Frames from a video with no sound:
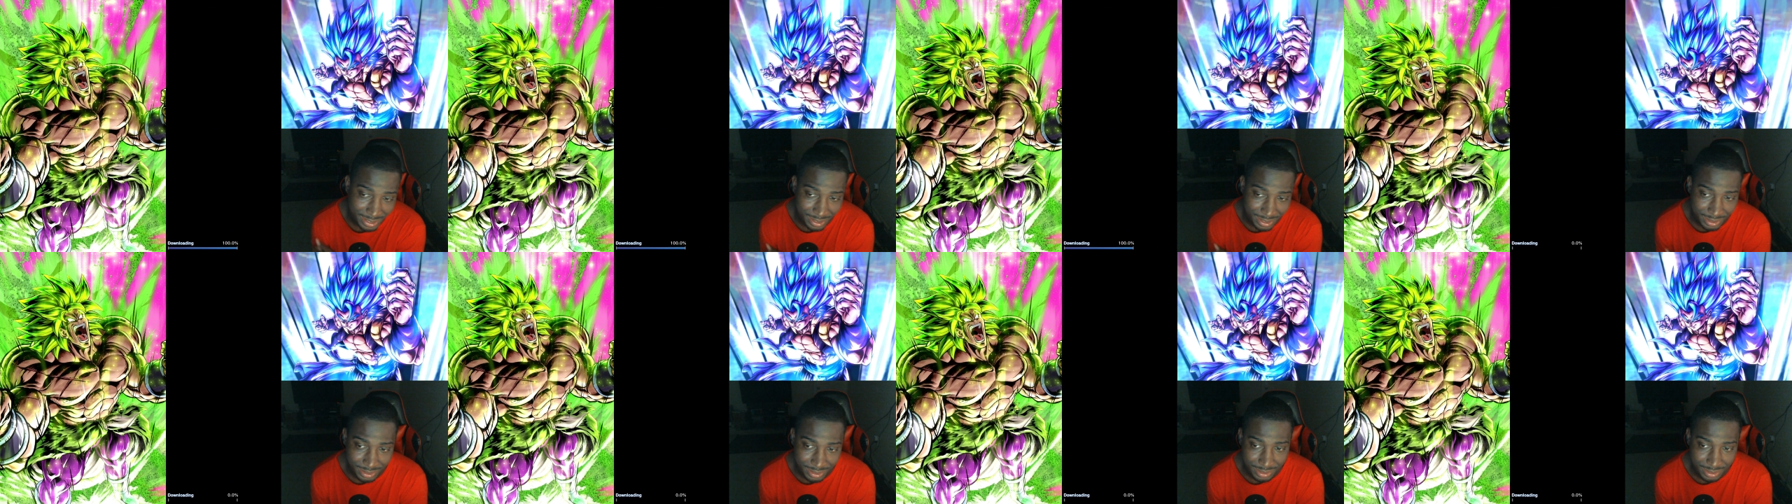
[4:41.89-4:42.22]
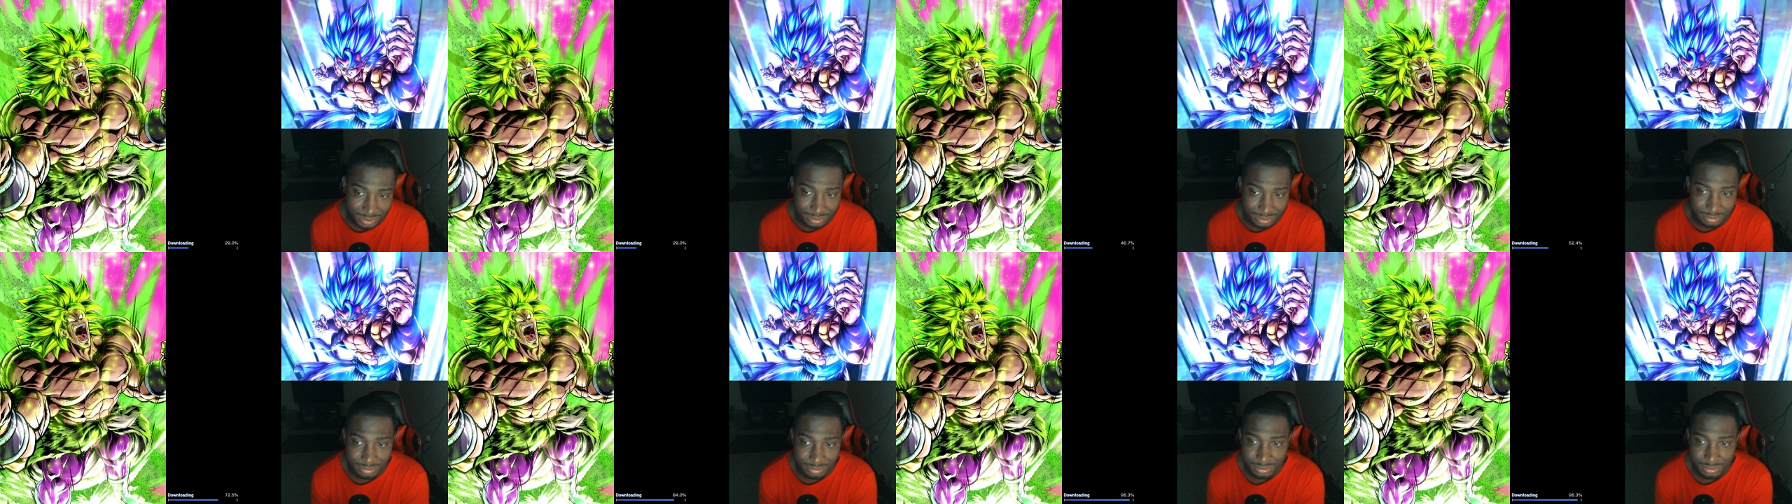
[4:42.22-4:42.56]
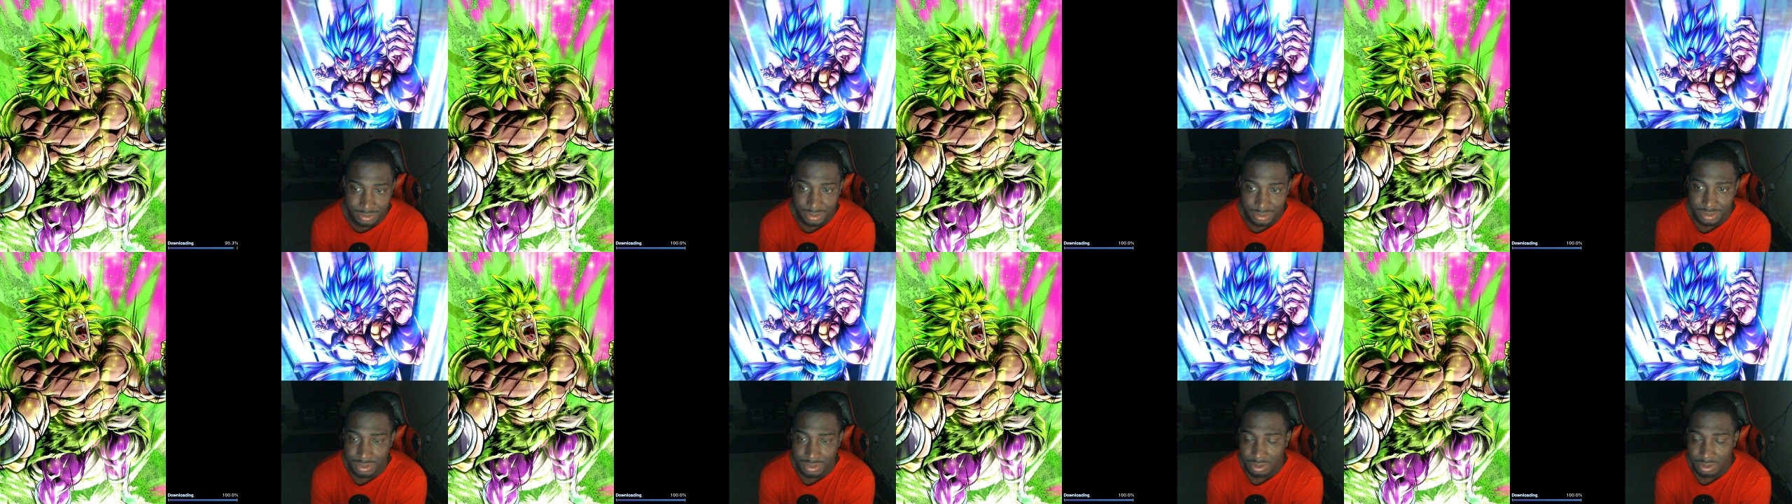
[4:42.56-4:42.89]
Uh,
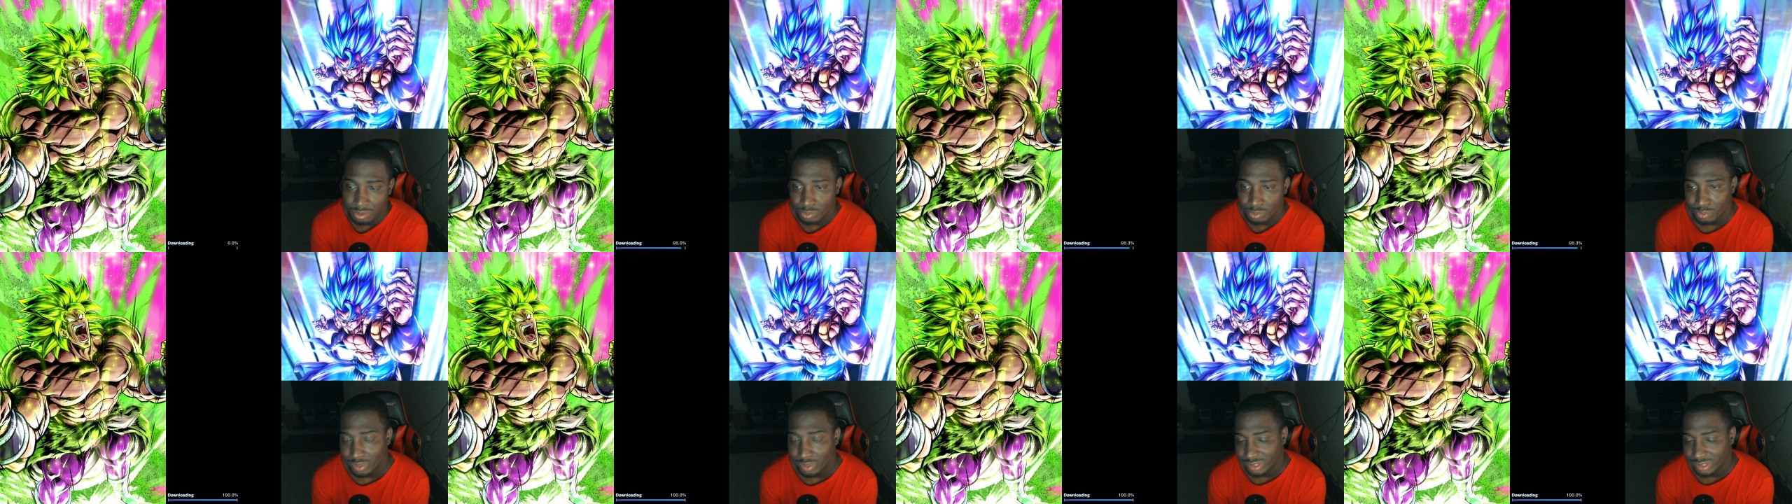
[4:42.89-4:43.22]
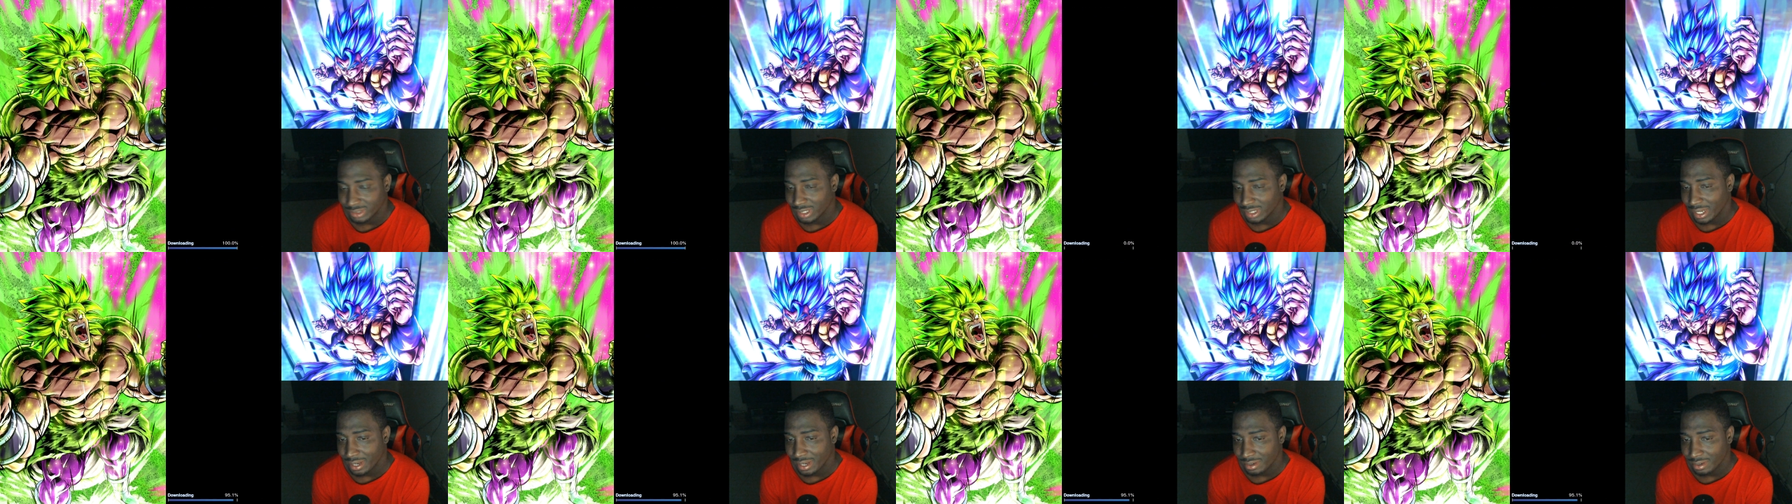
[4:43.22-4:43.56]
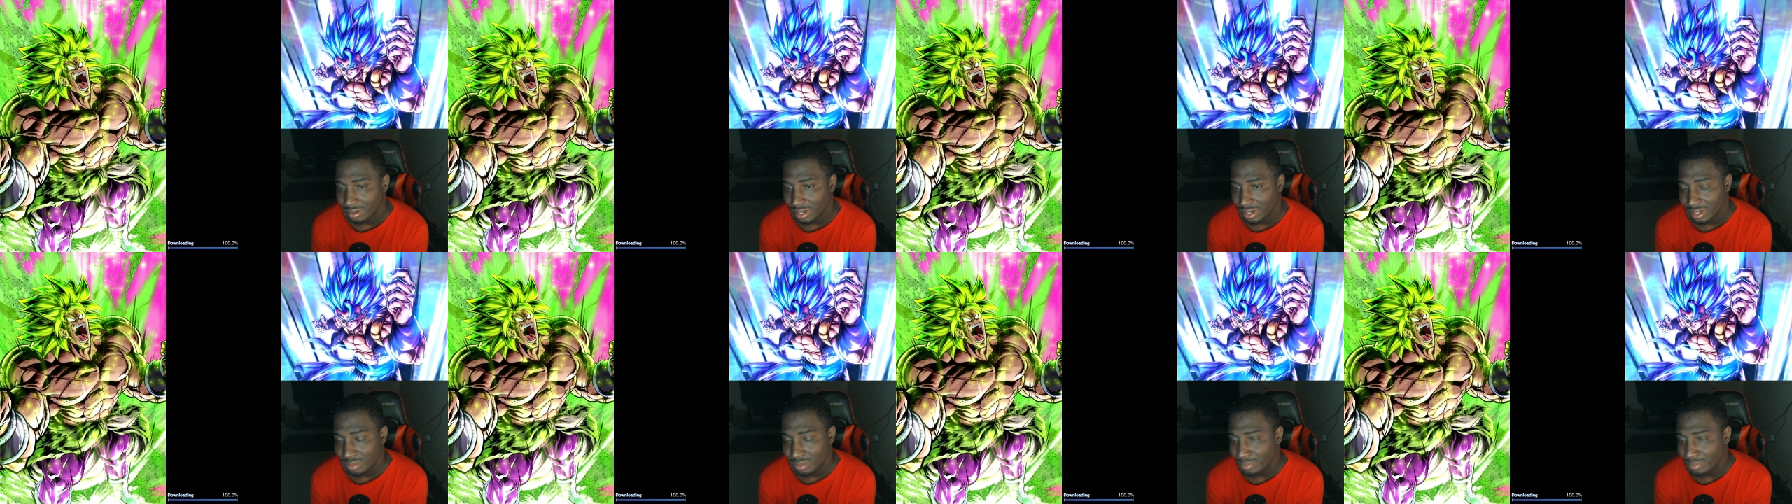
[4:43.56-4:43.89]
what is that?
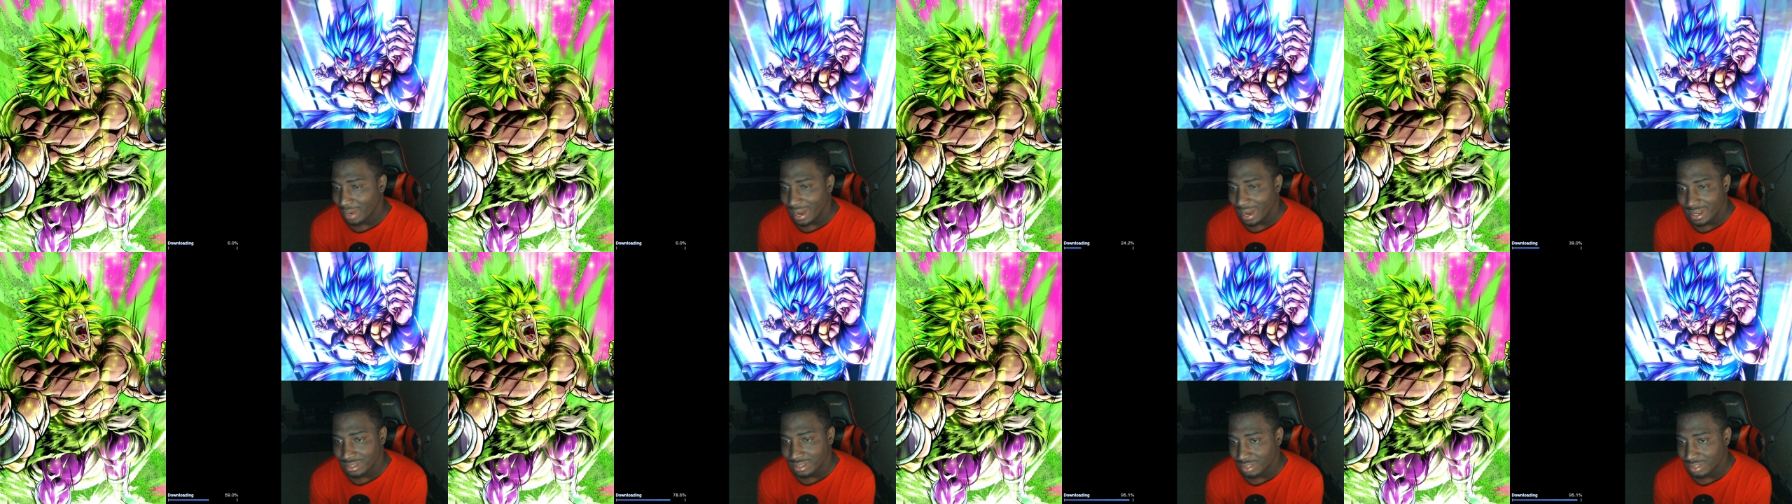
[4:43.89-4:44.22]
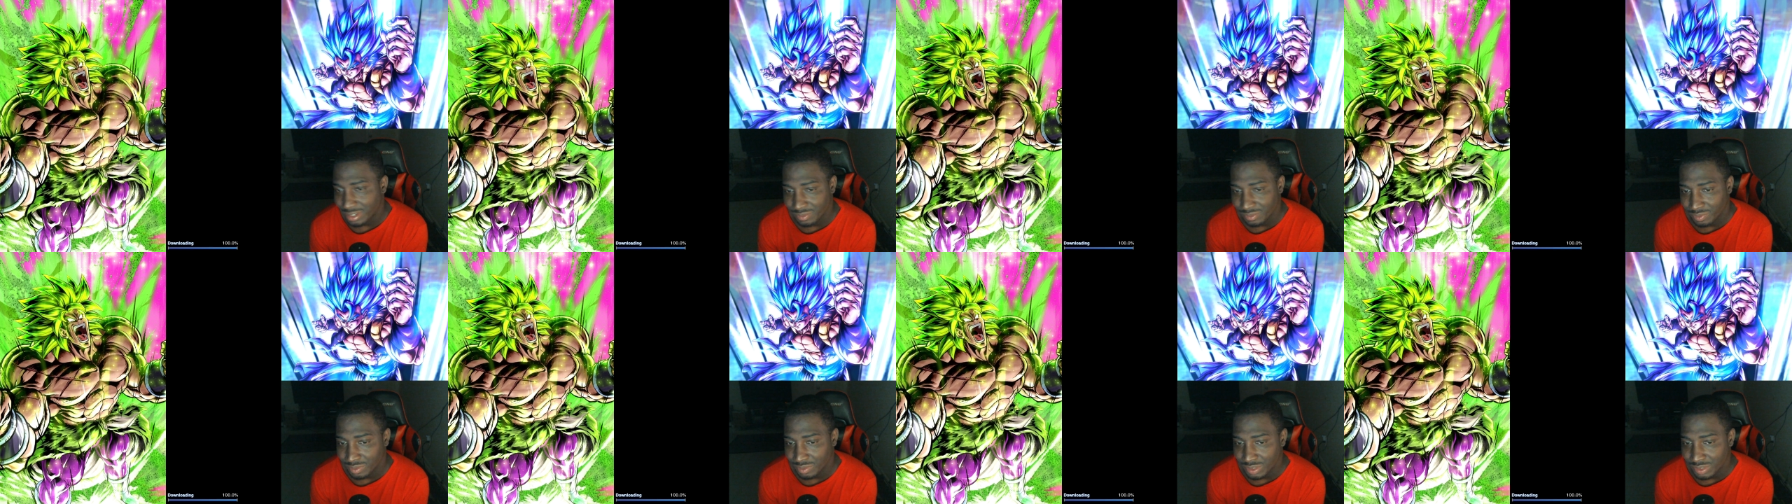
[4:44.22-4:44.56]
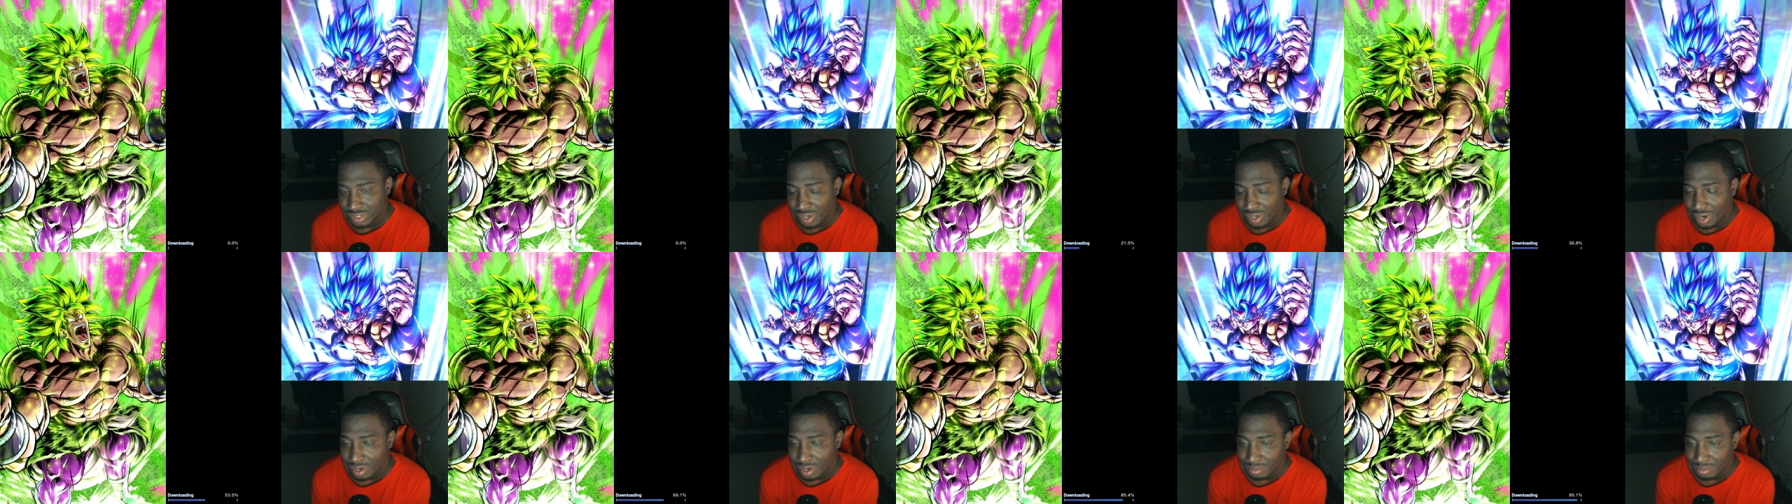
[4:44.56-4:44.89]
I didn't buy anything from the
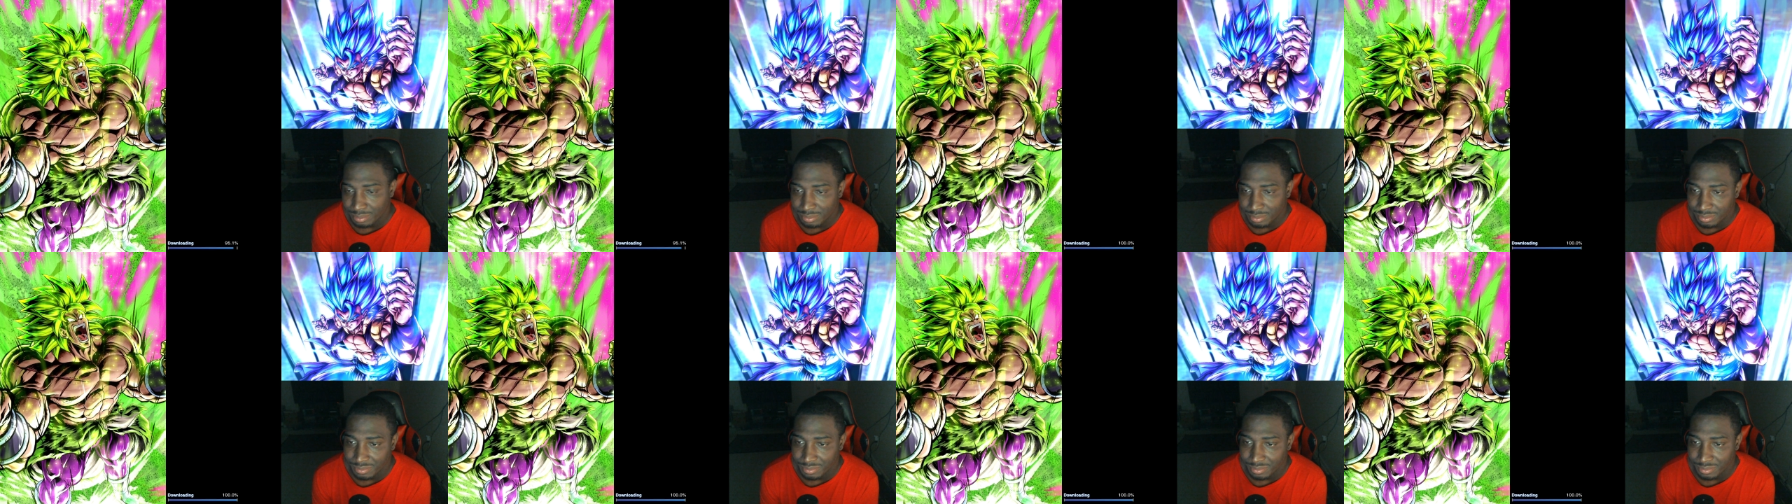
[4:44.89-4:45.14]
shop.